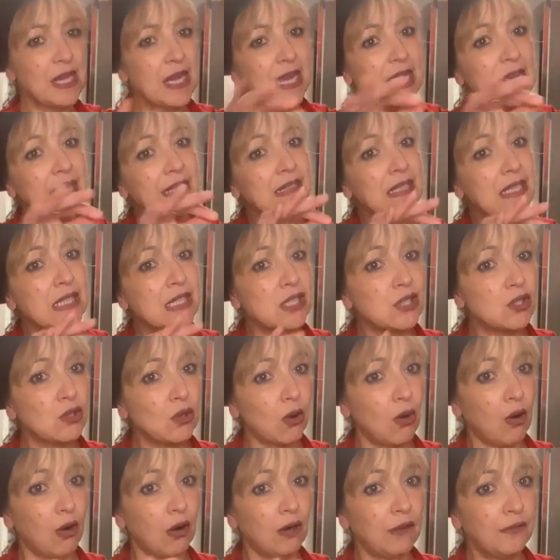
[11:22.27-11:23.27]
it
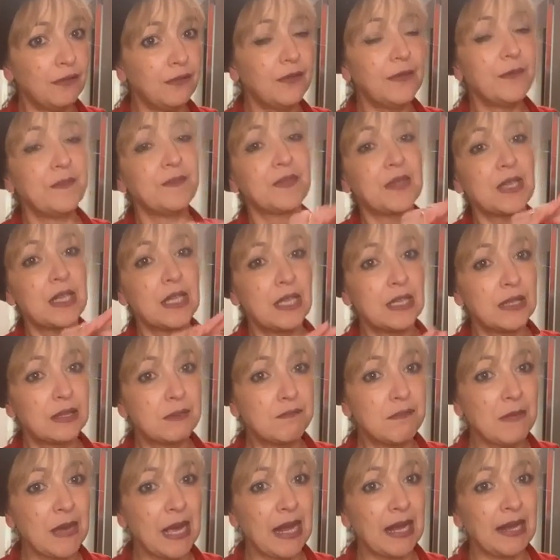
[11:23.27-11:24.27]
dissolves, it
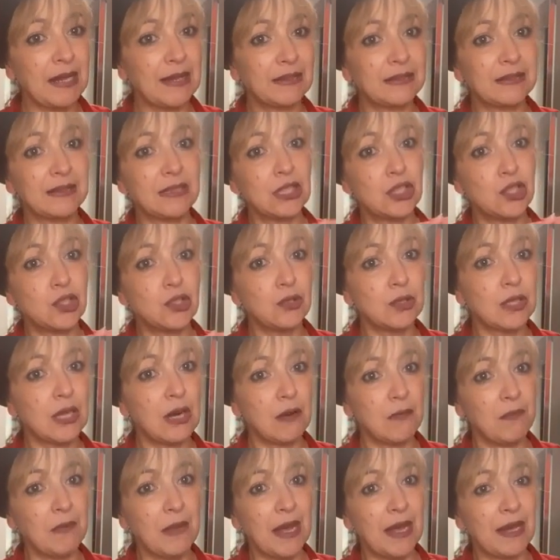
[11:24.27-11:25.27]
melts, the
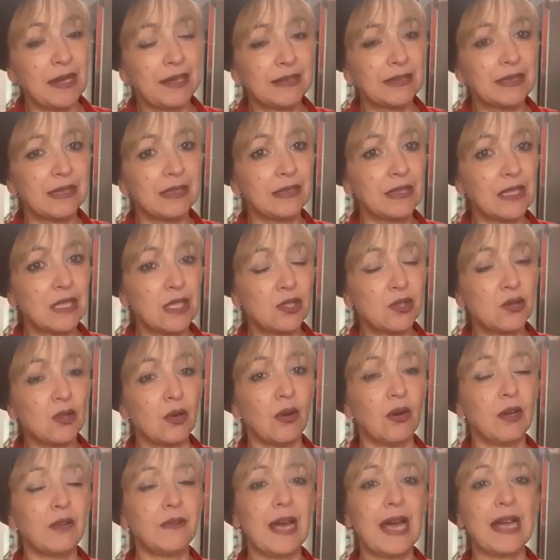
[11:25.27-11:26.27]
sugar melts and
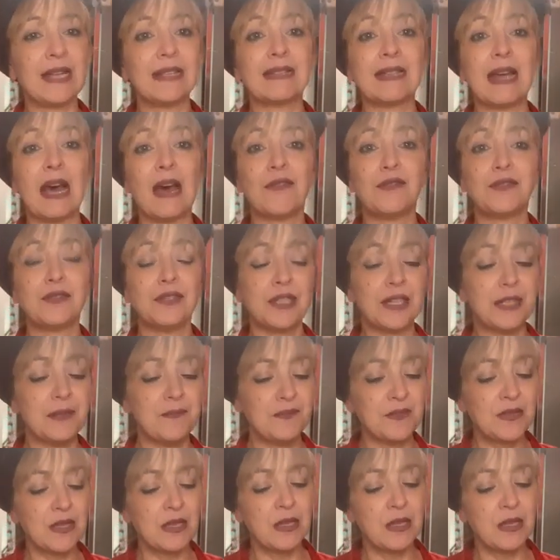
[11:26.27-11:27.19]
dissolves, and after